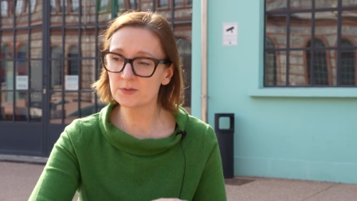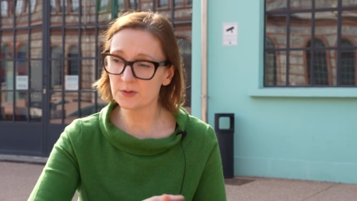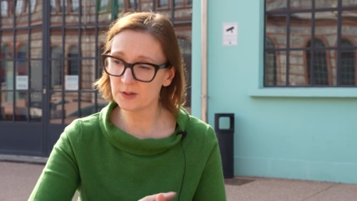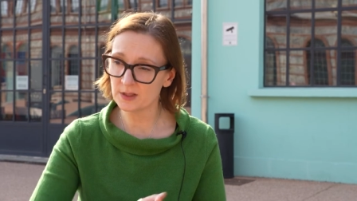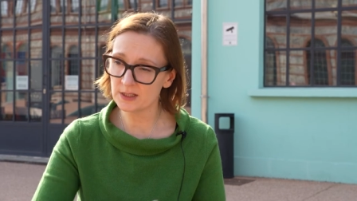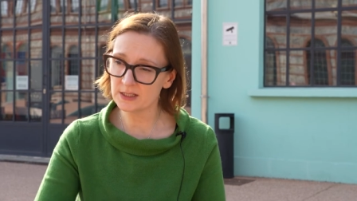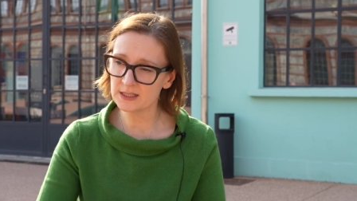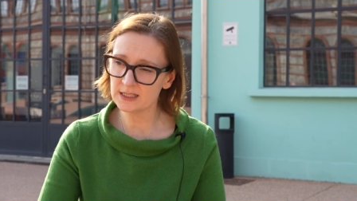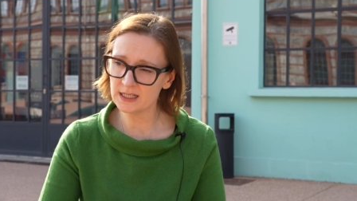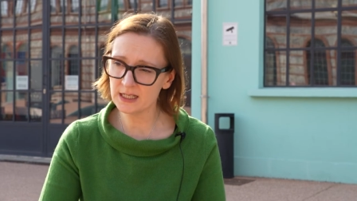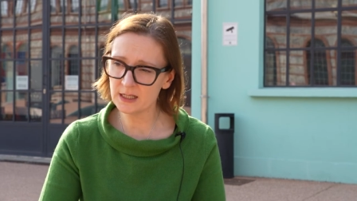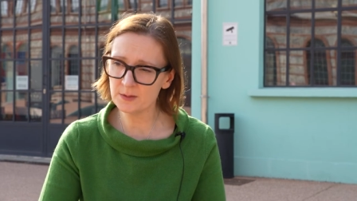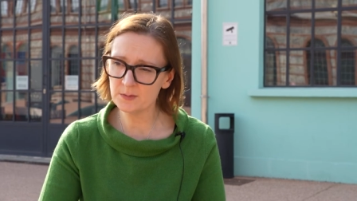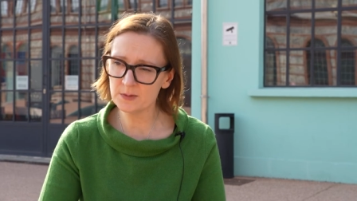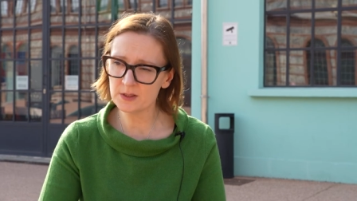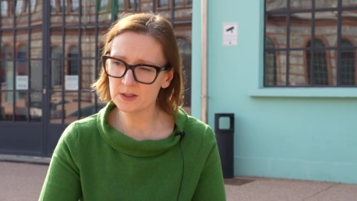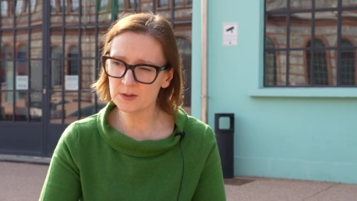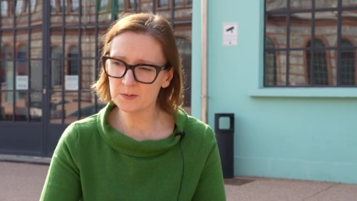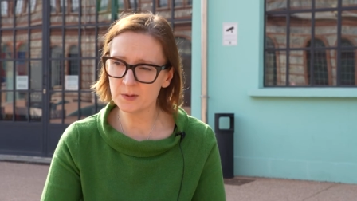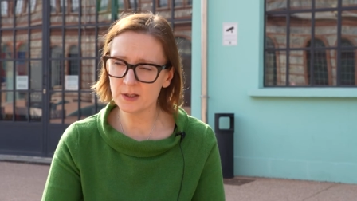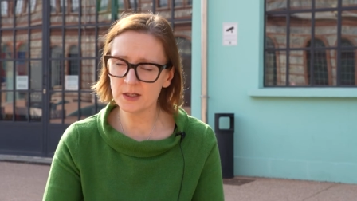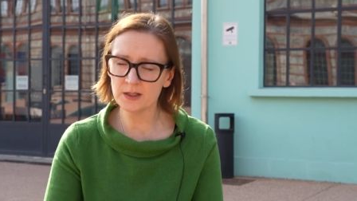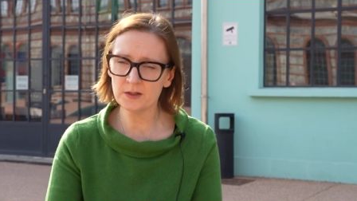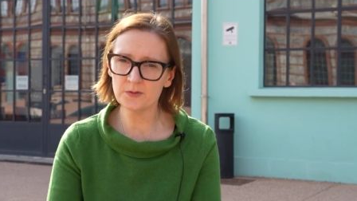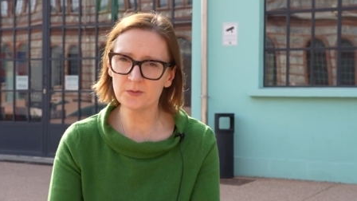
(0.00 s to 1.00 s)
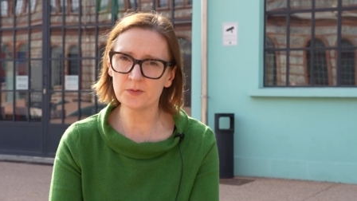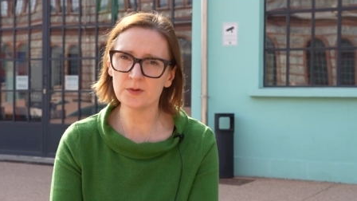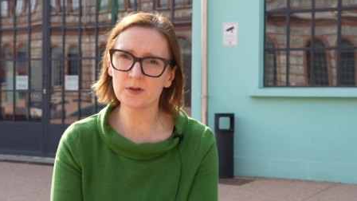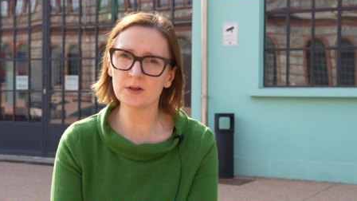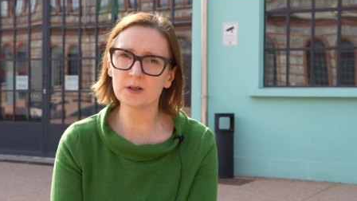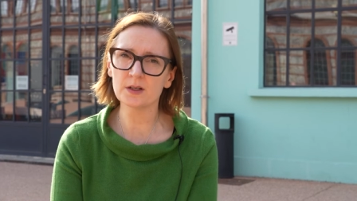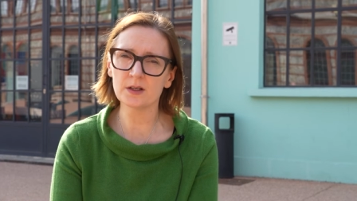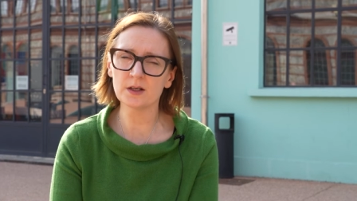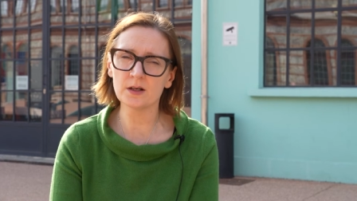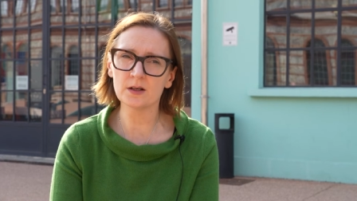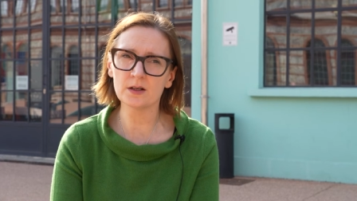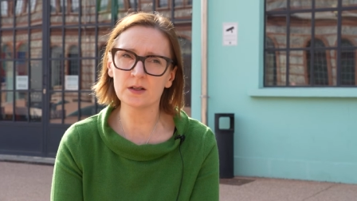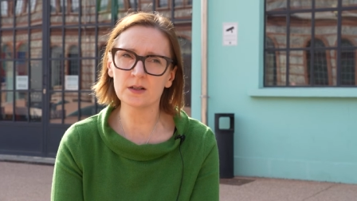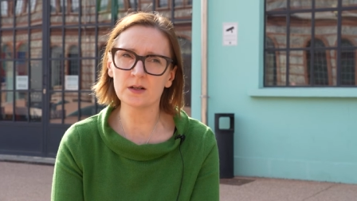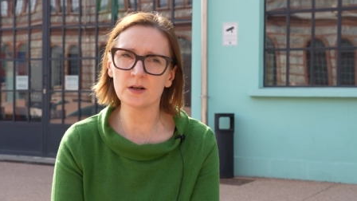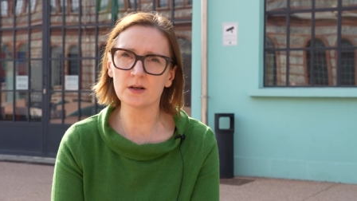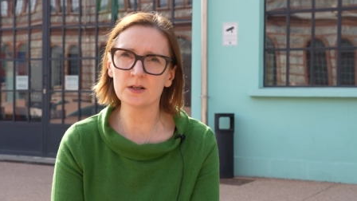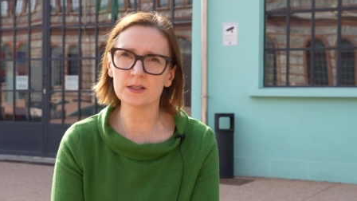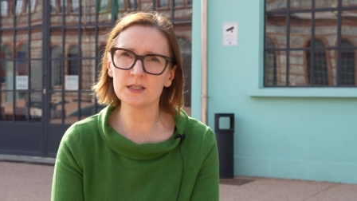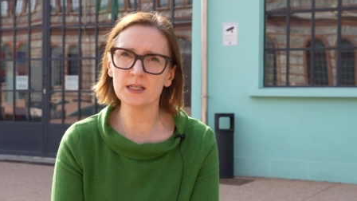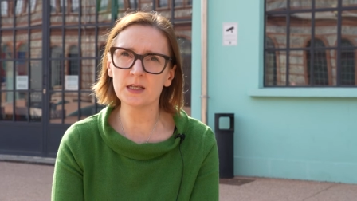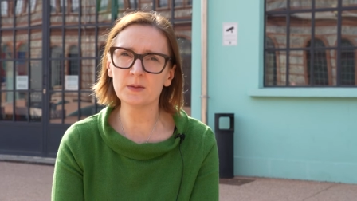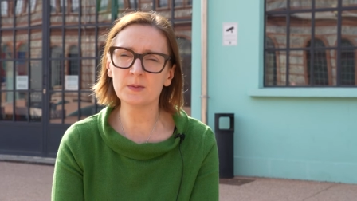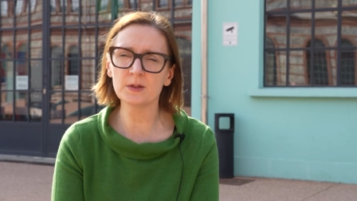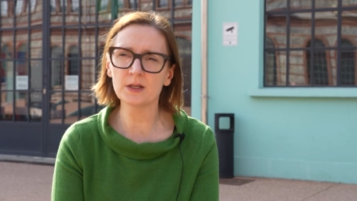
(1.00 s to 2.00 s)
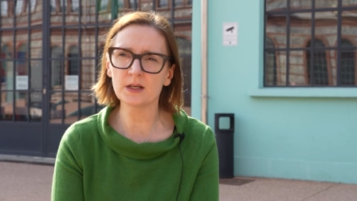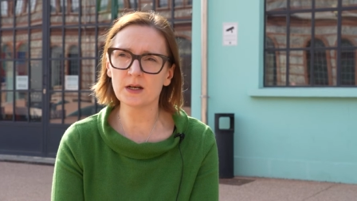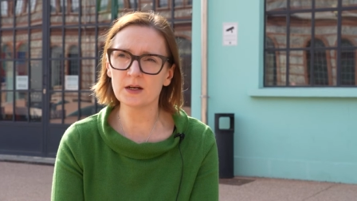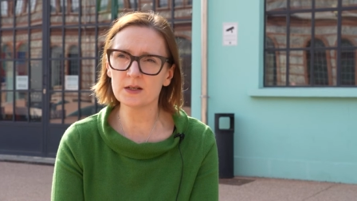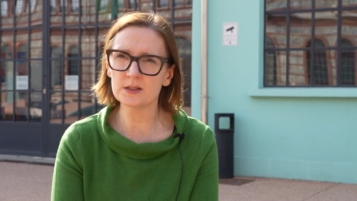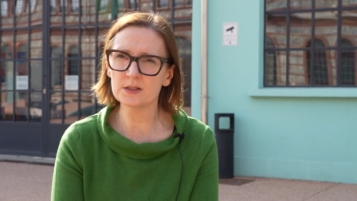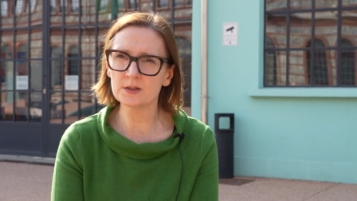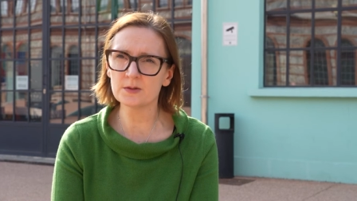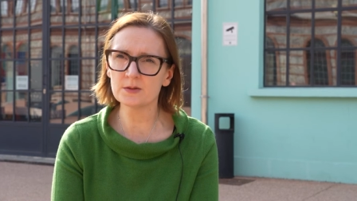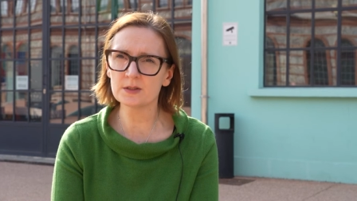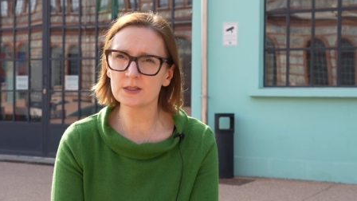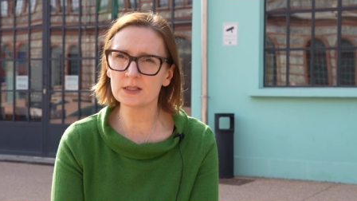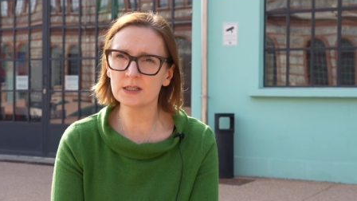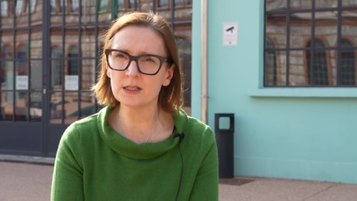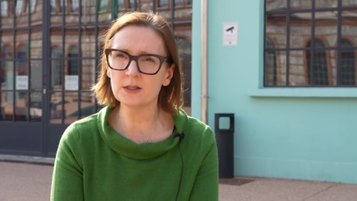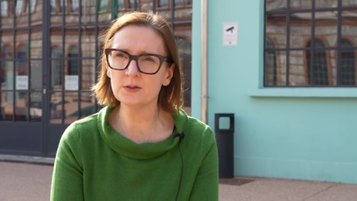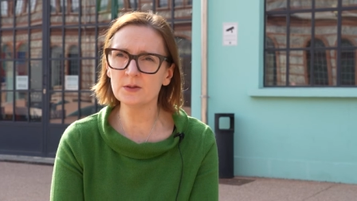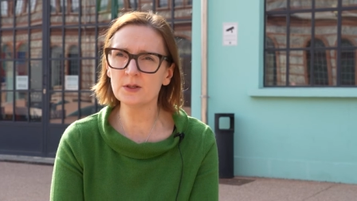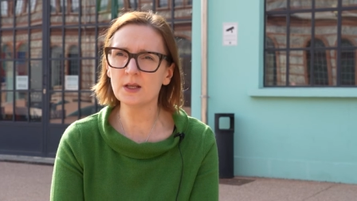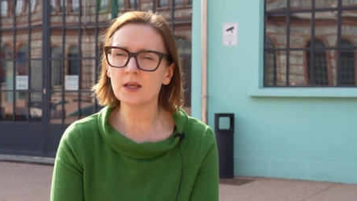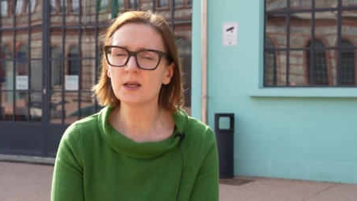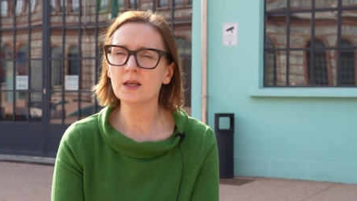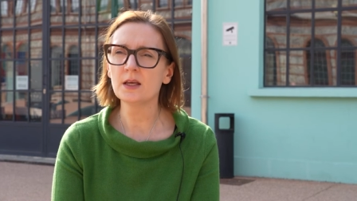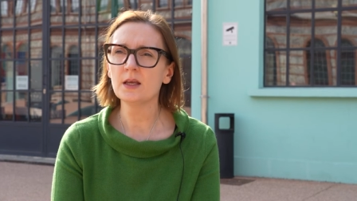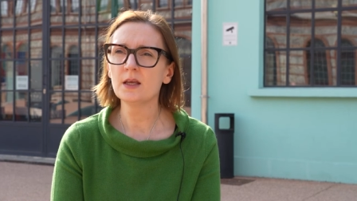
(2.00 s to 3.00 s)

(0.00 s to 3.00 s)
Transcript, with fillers: for the team as well, for our team in Cartoon Saloon,